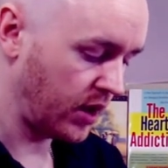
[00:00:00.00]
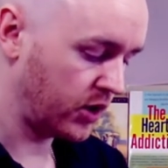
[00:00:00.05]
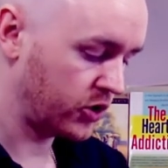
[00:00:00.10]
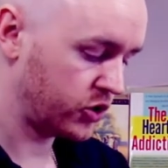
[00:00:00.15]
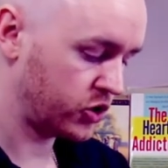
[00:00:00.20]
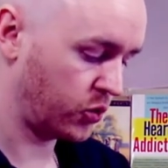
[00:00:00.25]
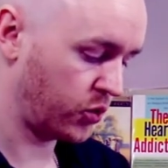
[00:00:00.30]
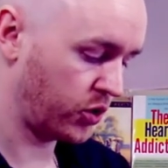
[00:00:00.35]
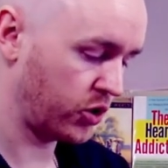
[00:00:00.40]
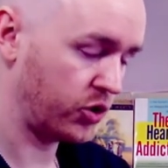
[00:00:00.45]

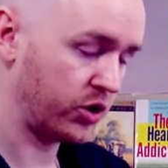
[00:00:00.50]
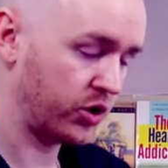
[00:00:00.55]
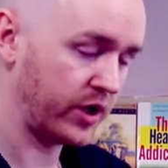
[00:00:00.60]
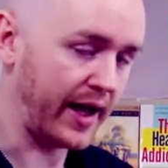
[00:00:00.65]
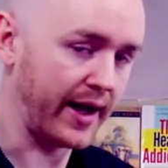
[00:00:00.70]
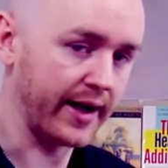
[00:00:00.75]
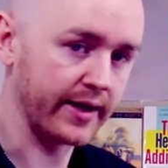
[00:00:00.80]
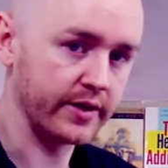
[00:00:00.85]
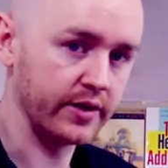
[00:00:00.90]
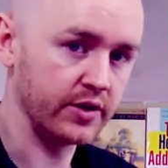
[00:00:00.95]
So we're going to
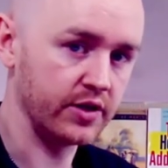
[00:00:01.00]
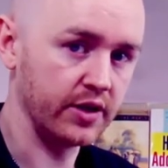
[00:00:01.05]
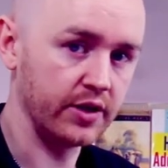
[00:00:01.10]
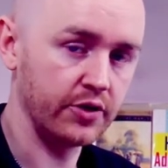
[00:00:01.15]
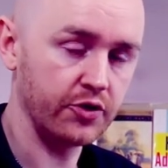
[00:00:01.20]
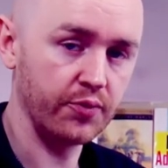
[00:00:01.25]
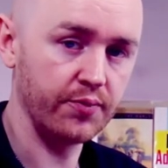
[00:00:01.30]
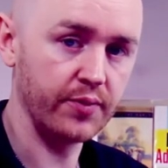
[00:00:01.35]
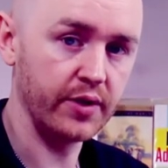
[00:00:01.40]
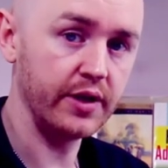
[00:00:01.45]
act as an
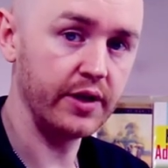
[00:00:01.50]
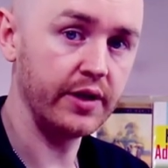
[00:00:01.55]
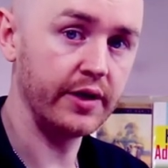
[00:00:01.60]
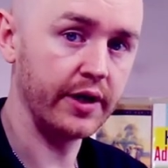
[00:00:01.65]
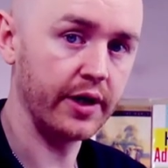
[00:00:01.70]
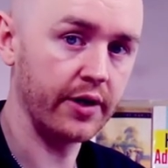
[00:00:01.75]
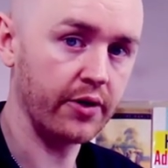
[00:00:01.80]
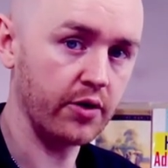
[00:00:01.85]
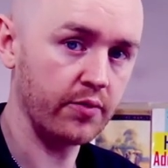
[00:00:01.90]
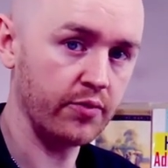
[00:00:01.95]

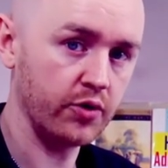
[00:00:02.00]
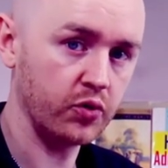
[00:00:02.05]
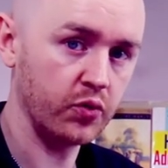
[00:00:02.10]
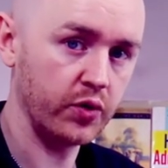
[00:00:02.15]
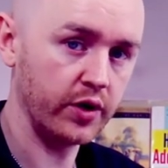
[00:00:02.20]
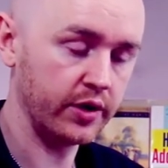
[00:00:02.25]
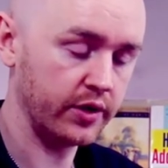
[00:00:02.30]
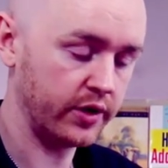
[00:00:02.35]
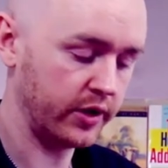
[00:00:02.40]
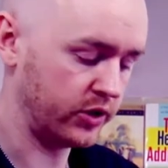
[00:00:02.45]
intermediary
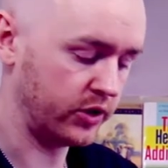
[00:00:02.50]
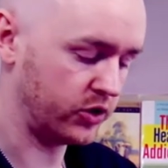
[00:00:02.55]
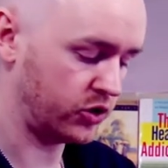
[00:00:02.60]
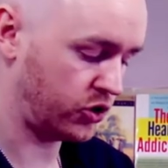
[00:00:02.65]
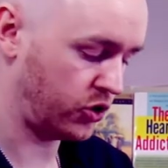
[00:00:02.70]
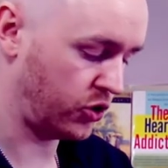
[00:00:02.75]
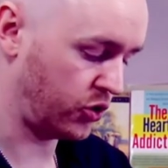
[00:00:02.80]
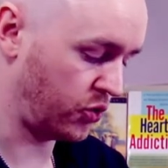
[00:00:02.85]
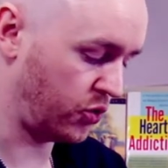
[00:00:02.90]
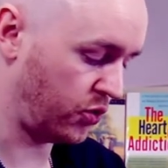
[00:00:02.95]
between these
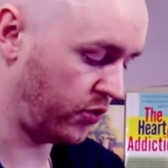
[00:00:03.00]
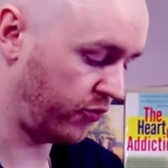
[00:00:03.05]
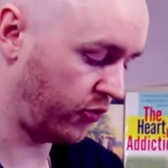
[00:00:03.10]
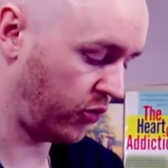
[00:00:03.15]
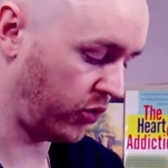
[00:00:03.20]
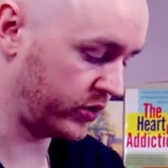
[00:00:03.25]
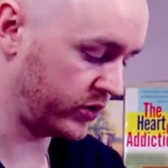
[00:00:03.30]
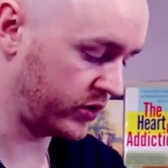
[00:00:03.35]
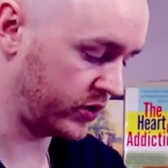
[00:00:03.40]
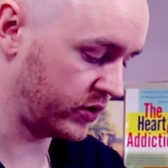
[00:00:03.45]
two
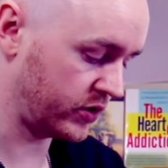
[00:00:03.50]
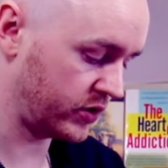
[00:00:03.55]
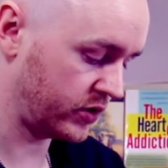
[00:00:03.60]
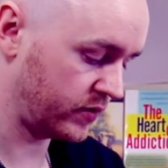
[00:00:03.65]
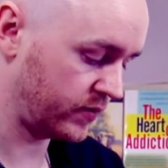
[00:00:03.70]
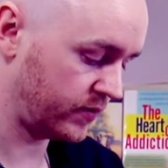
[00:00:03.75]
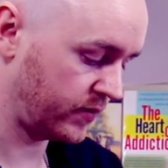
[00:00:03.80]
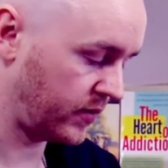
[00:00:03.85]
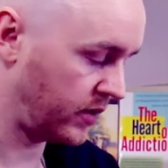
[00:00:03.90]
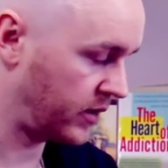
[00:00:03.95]
voices.
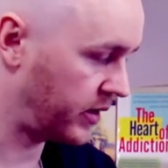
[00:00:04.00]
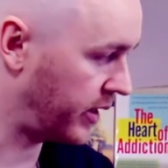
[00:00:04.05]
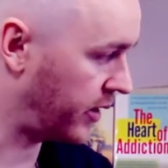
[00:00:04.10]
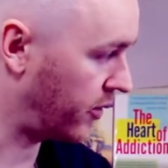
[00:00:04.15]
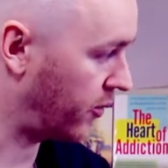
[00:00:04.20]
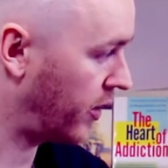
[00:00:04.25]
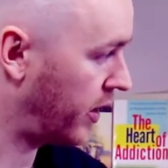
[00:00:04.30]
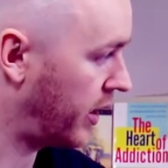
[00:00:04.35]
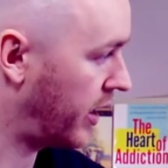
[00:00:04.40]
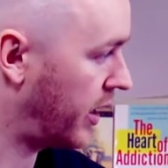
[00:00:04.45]

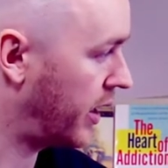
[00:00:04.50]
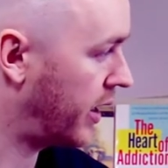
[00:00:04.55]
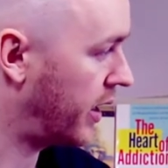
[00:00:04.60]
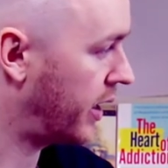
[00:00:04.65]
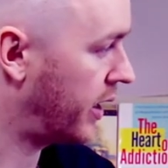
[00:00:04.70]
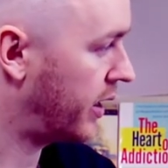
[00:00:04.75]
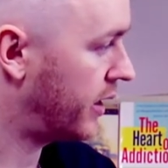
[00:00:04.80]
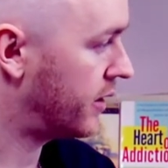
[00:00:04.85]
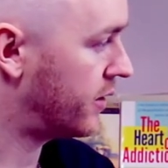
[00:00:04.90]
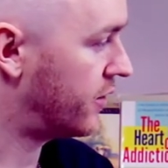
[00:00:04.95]
Now,
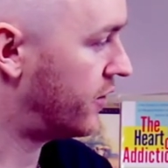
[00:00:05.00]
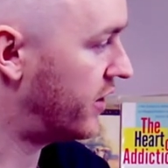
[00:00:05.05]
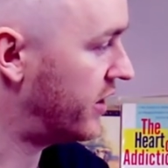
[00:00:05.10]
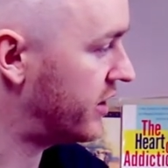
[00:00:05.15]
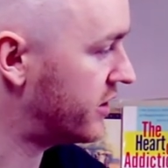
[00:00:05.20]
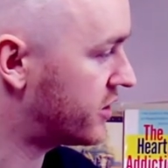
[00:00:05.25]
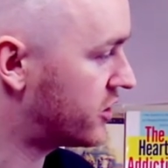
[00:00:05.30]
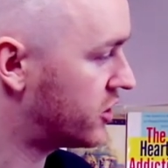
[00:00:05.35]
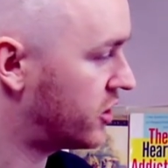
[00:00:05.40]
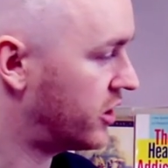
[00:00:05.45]

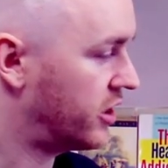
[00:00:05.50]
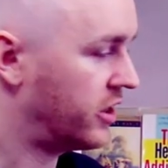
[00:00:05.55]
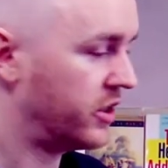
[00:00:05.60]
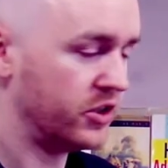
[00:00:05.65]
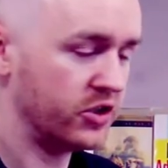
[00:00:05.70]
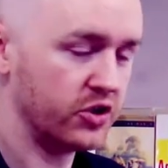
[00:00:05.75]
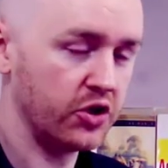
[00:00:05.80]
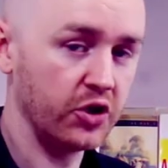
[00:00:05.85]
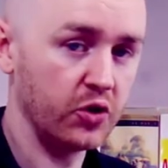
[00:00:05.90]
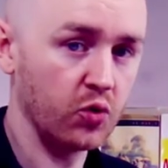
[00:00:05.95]
this
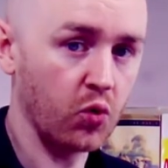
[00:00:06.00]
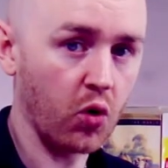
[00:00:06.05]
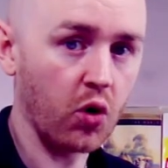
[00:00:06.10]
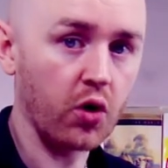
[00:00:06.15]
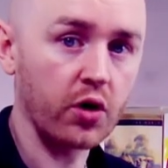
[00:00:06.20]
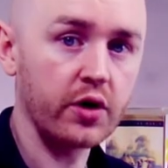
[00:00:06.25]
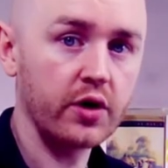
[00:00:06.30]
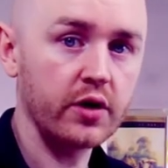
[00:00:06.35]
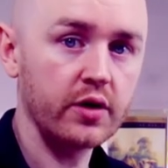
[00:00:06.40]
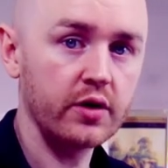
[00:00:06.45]
is the
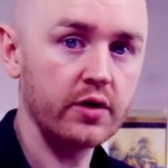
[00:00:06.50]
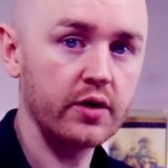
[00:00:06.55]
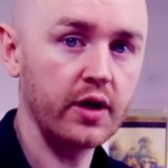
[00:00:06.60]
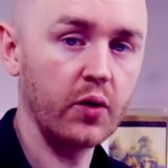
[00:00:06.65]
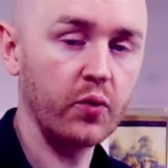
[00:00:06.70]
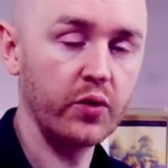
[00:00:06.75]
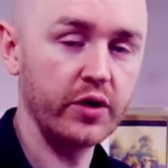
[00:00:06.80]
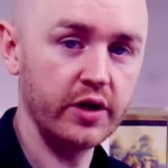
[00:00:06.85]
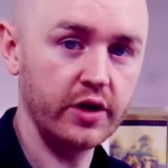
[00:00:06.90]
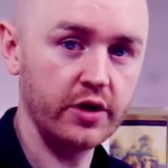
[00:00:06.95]
work
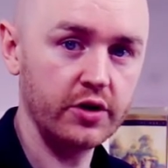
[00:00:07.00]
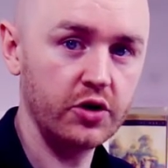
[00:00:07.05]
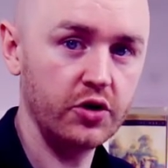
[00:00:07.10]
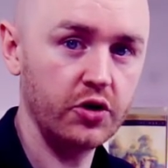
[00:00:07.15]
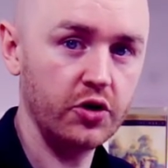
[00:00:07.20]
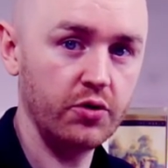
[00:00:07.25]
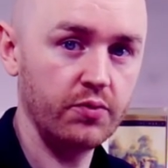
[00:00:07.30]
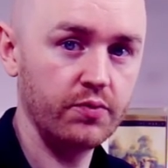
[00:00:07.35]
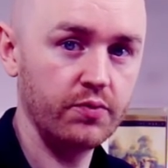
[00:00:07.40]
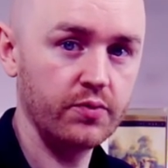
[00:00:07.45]
that we need to
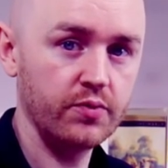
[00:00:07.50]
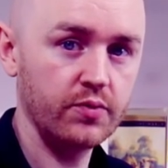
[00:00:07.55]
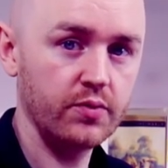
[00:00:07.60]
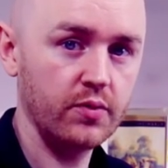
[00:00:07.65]
do.